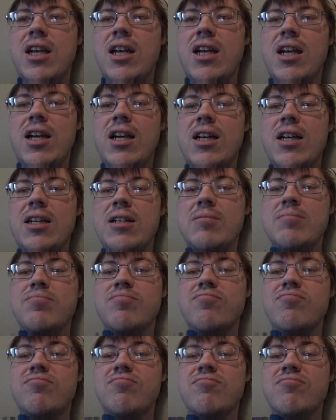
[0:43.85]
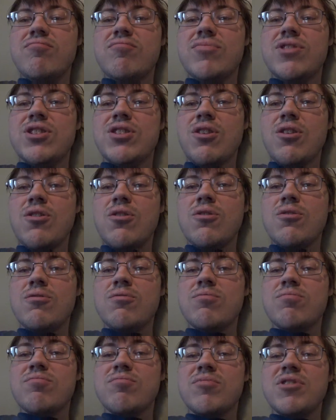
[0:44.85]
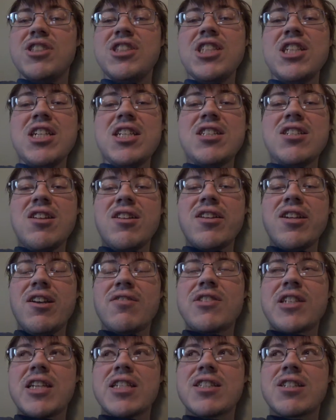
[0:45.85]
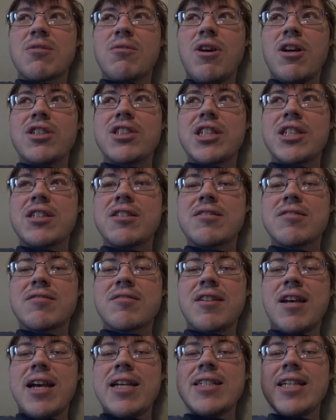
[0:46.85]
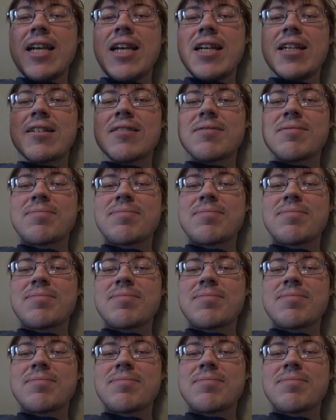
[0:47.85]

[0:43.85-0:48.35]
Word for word: Um, so, just on the off chance they're watching, hi Zak,